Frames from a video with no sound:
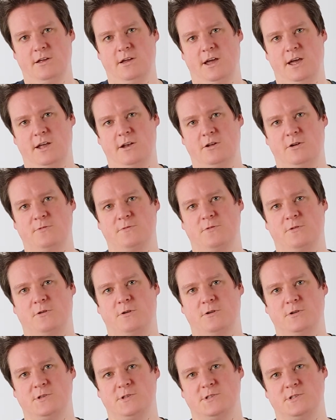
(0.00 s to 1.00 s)
and of
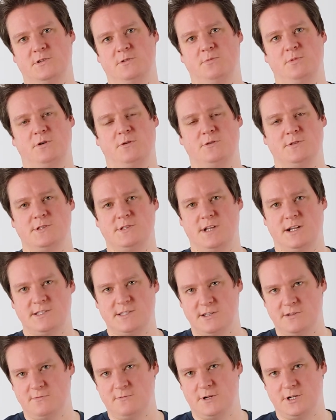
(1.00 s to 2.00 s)
course the bolts, nuts
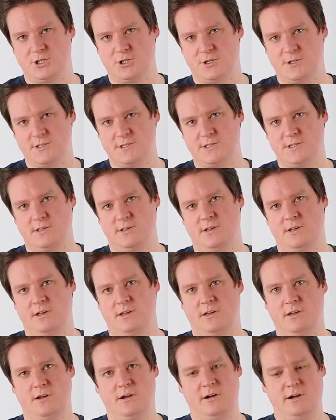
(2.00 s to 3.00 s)
and washers
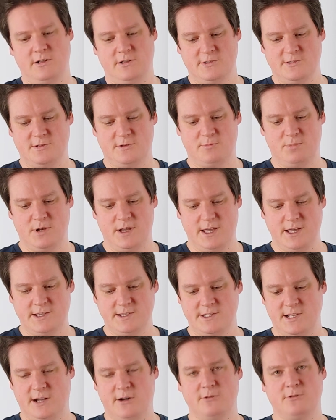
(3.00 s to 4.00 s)
are uh, also
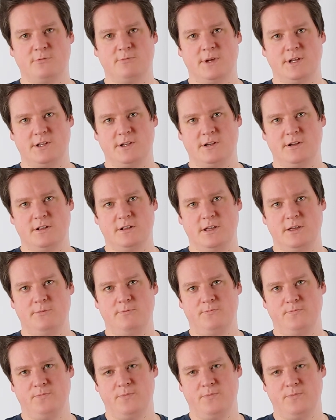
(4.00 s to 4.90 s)
placed automatically.